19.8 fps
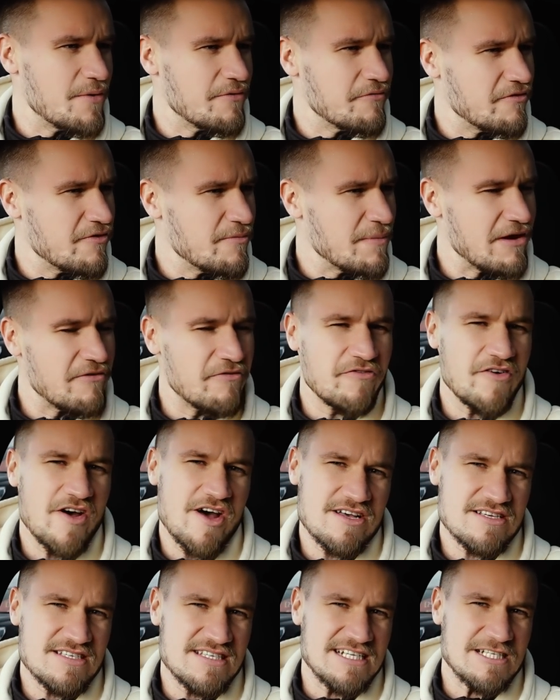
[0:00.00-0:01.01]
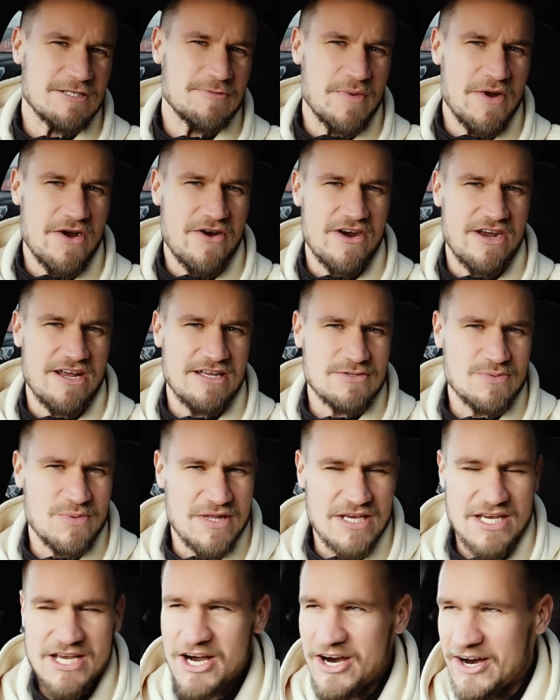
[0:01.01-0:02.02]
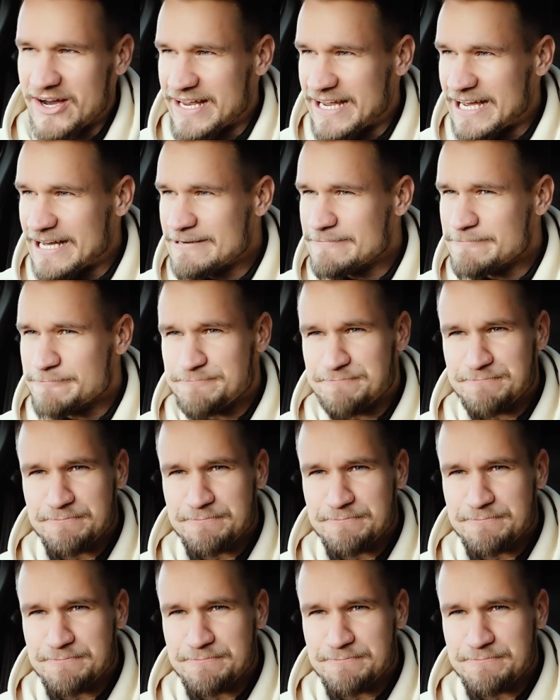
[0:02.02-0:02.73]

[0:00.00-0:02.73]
And for my first experience with a Cayenne,